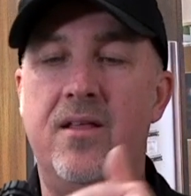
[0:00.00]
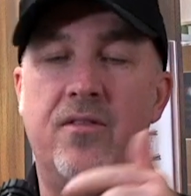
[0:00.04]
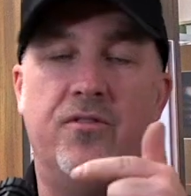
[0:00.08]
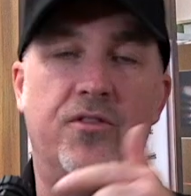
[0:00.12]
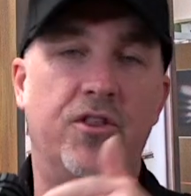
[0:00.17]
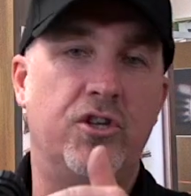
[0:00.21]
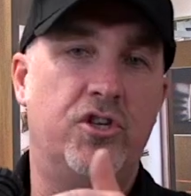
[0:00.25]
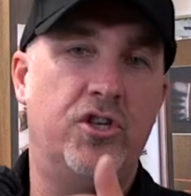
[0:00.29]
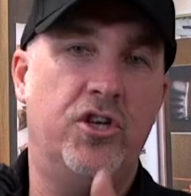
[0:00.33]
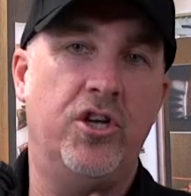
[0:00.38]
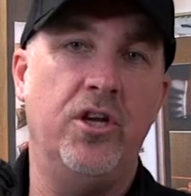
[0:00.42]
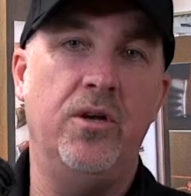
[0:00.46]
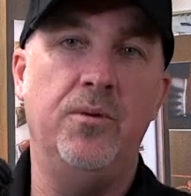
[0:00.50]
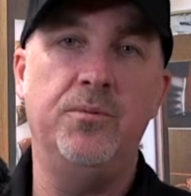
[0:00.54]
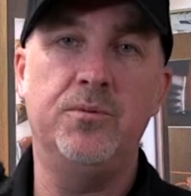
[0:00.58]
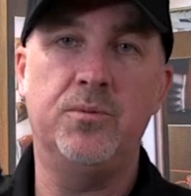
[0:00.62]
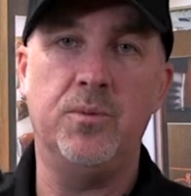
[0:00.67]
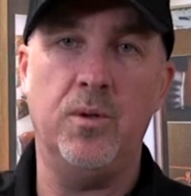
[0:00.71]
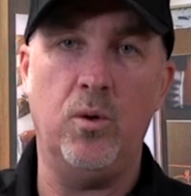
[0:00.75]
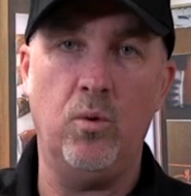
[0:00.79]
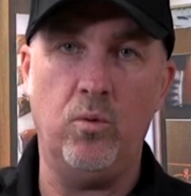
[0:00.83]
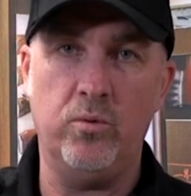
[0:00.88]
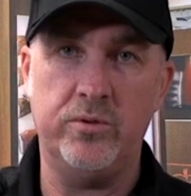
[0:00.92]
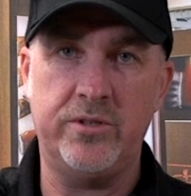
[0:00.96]
the tubes
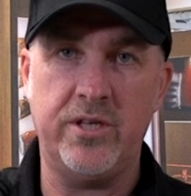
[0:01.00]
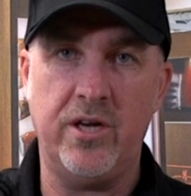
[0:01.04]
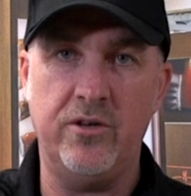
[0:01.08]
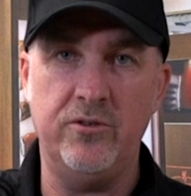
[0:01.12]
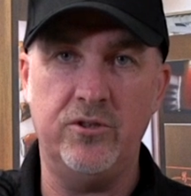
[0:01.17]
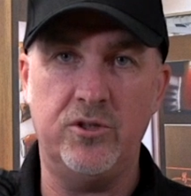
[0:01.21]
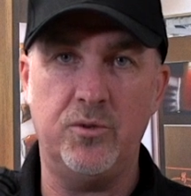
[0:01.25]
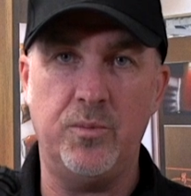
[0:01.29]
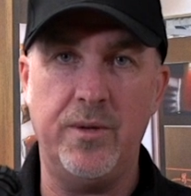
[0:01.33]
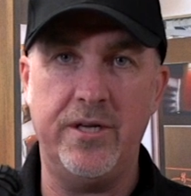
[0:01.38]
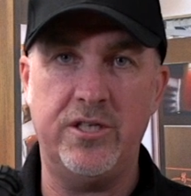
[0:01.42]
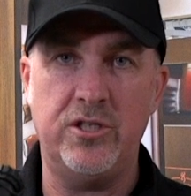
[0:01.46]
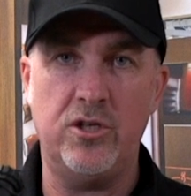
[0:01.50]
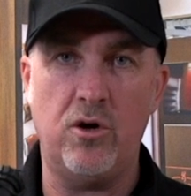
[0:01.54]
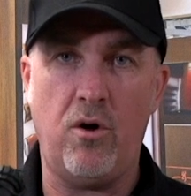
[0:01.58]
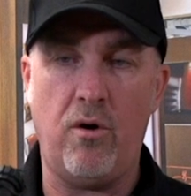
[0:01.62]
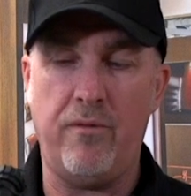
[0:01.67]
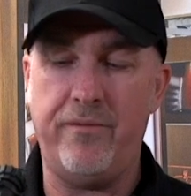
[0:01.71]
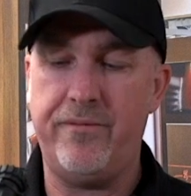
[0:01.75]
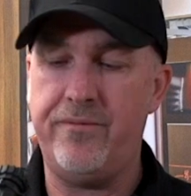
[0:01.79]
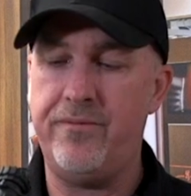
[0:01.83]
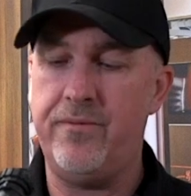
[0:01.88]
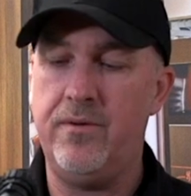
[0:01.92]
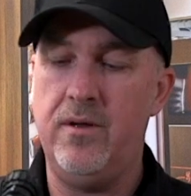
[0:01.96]
will auto switch
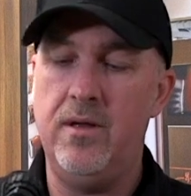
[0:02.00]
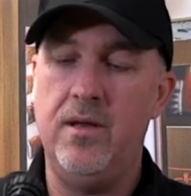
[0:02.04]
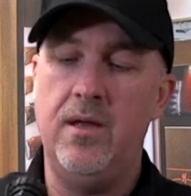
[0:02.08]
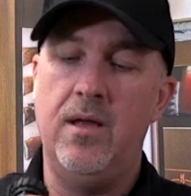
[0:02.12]
off.